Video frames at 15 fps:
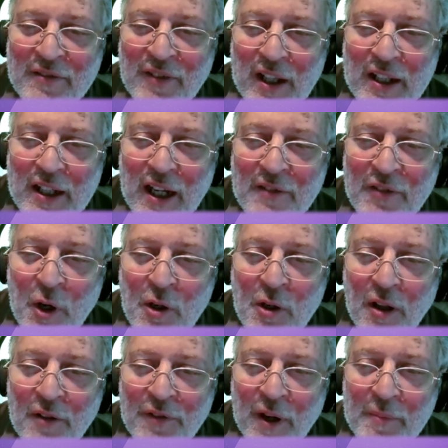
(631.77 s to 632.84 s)
finally got a phone
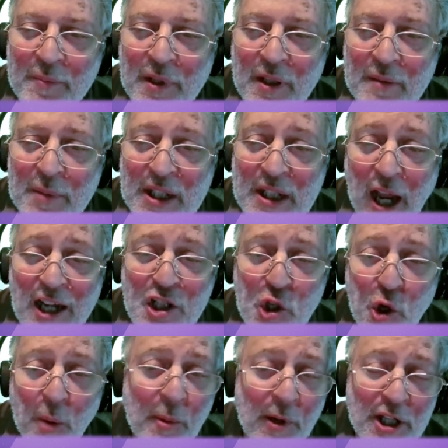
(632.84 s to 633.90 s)
call from the McDonald's
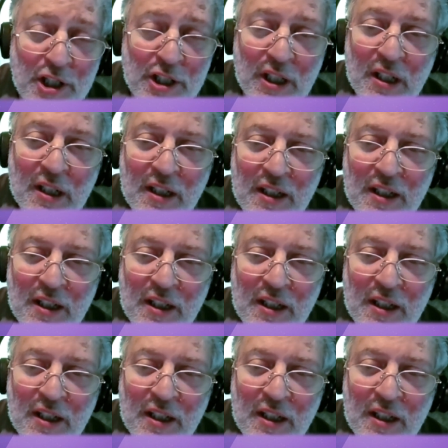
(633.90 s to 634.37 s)
Corporation.